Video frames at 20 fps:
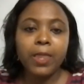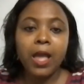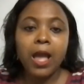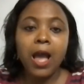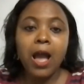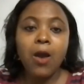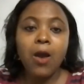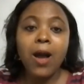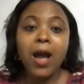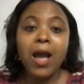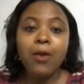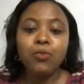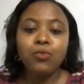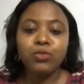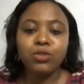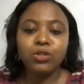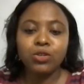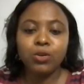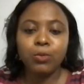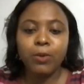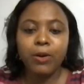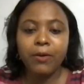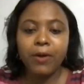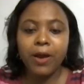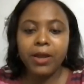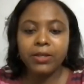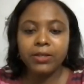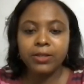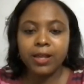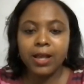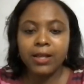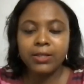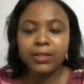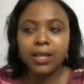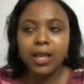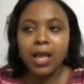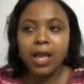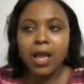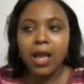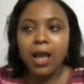how i would summarize that
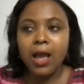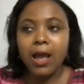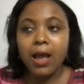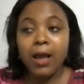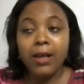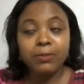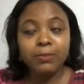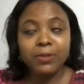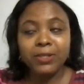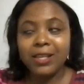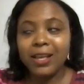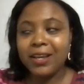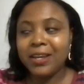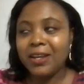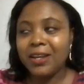as Mr.